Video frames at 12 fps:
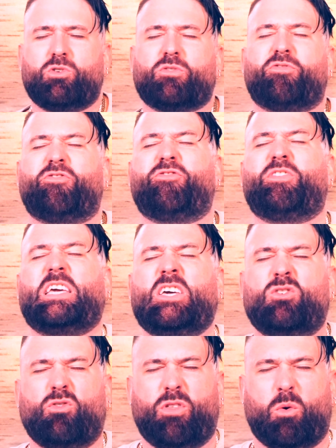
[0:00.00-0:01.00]
to
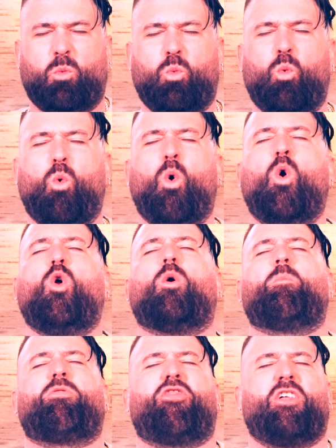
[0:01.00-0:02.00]
feel the
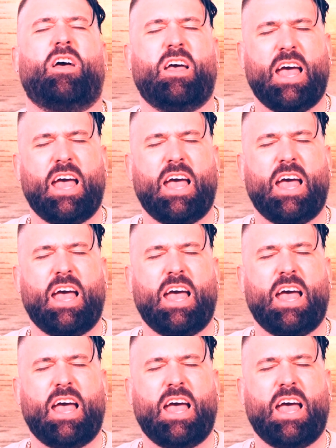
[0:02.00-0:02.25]
warmth